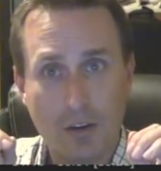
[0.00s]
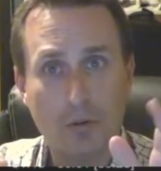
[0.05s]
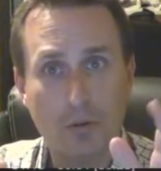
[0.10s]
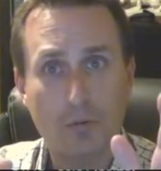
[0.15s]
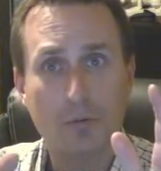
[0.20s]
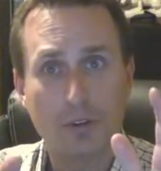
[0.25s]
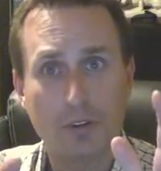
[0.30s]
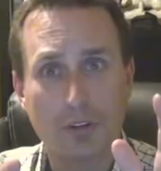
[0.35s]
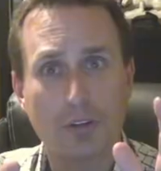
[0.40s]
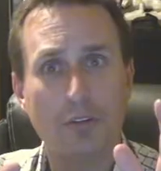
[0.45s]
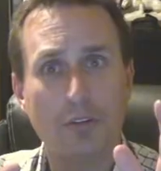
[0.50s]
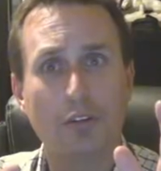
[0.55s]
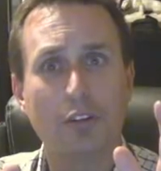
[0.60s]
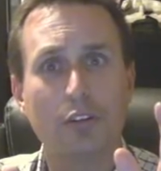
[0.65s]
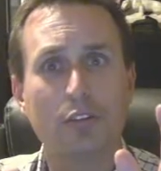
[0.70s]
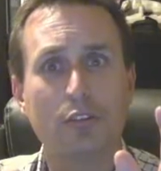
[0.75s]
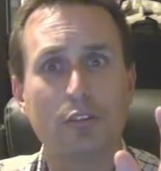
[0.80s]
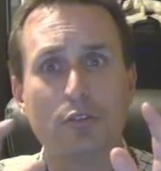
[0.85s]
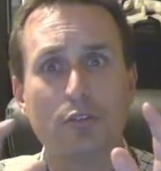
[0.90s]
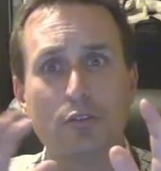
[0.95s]
Oh, you're going a
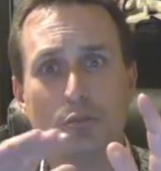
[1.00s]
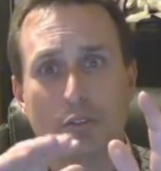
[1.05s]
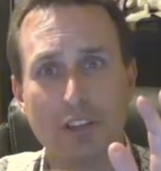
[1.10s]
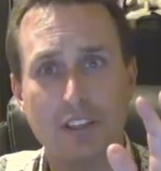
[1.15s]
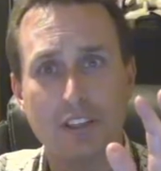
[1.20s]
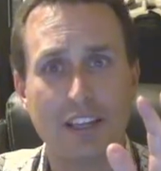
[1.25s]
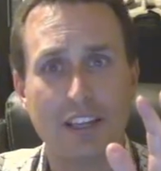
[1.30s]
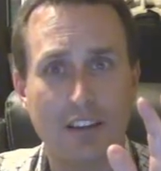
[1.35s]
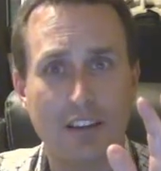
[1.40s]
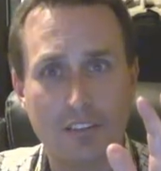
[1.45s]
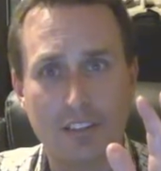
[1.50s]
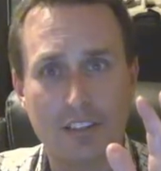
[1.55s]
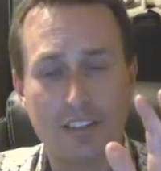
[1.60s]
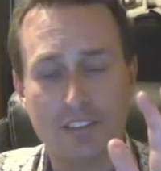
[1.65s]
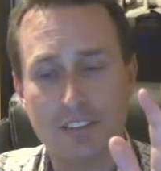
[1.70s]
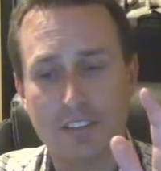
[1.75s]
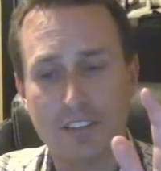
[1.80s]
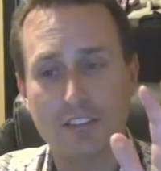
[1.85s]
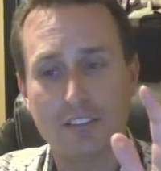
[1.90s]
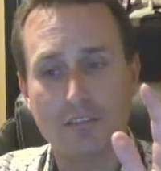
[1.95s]
little too quick now. And
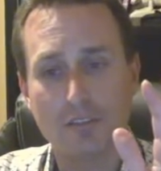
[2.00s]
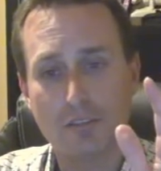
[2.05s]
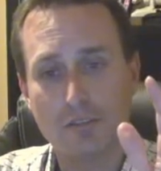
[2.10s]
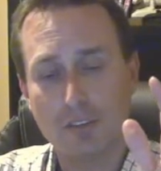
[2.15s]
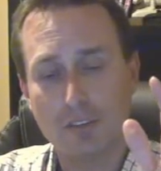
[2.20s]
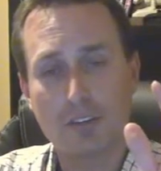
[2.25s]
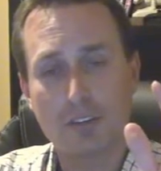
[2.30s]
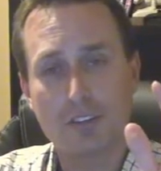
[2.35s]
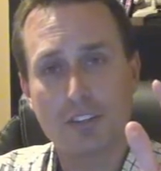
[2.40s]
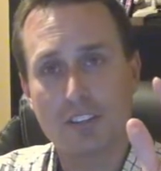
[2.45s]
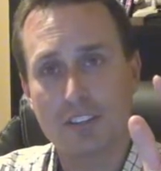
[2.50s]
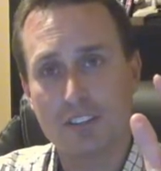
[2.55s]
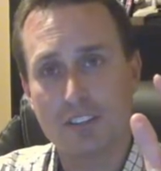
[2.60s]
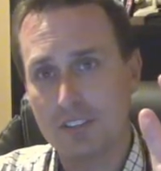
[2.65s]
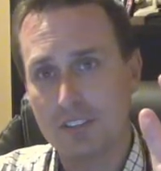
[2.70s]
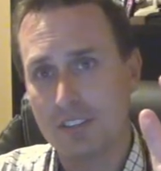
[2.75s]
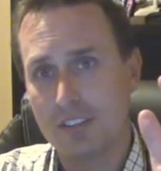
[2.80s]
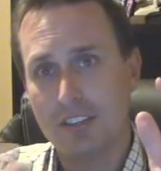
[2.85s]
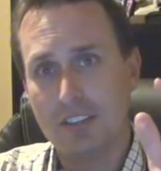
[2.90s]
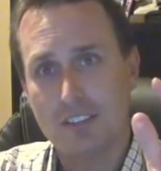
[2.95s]
it's going to reverse
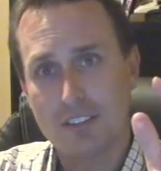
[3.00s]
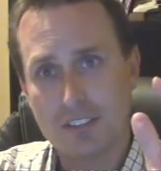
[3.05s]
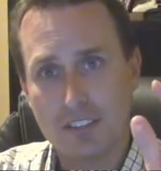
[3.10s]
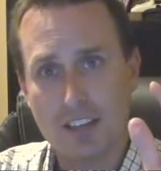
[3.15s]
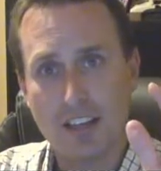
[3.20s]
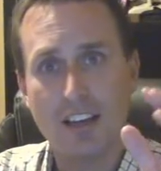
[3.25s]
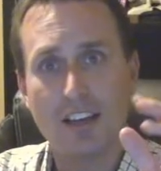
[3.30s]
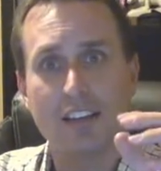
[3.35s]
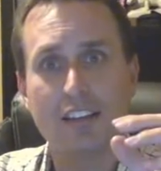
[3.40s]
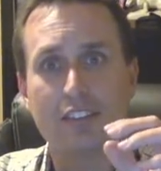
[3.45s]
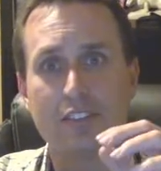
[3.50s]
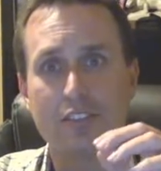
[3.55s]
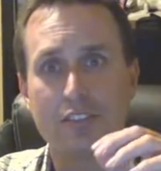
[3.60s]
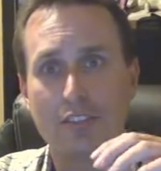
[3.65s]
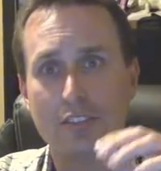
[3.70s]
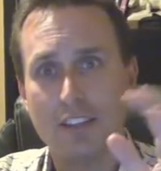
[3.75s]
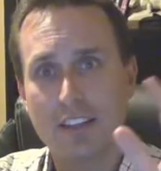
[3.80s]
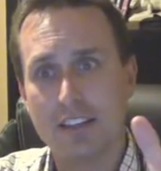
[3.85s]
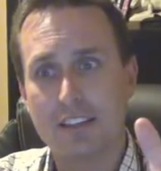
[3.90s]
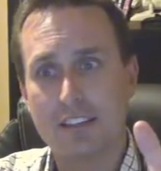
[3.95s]
its sign
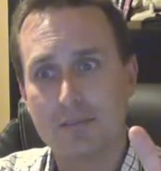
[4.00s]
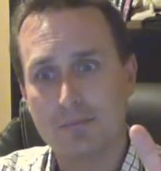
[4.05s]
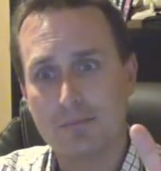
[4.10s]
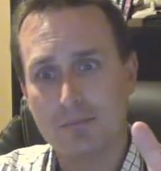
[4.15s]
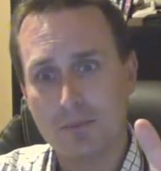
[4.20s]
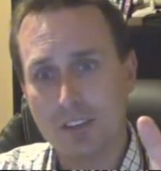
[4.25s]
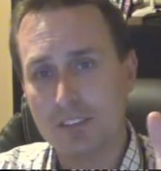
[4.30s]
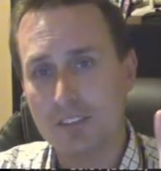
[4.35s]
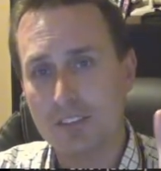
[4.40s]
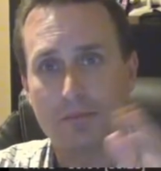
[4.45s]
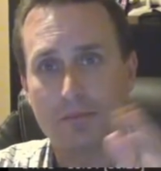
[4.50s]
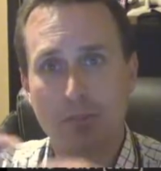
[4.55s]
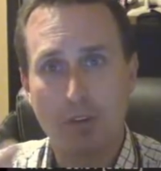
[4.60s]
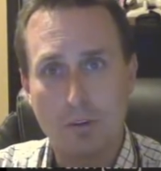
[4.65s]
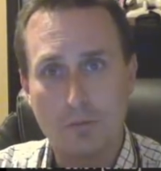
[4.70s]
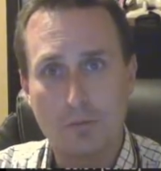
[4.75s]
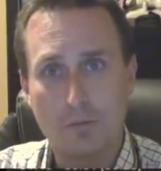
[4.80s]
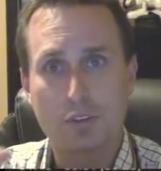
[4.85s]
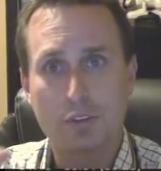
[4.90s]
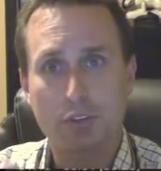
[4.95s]
so that it doesn't
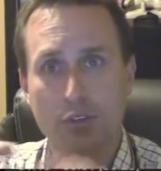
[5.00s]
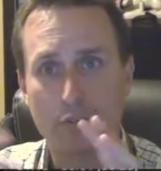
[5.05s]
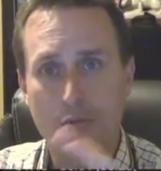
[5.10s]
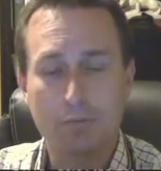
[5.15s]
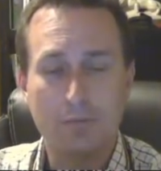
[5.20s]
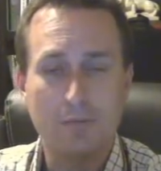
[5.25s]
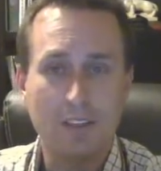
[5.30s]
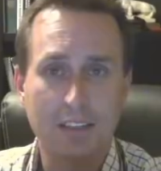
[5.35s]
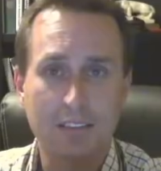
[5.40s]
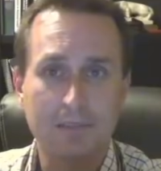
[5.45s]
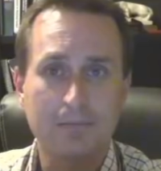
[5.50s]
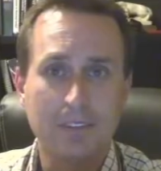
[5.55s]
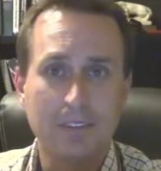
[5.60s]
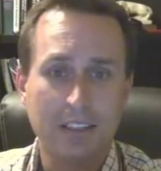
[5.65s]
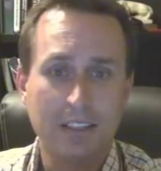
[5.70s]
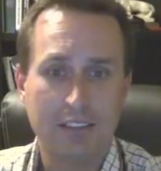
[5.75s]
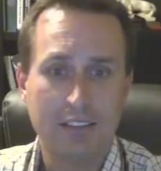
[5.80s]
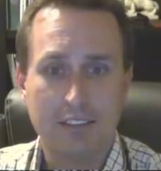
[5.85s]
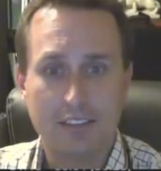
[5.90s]
overshoot and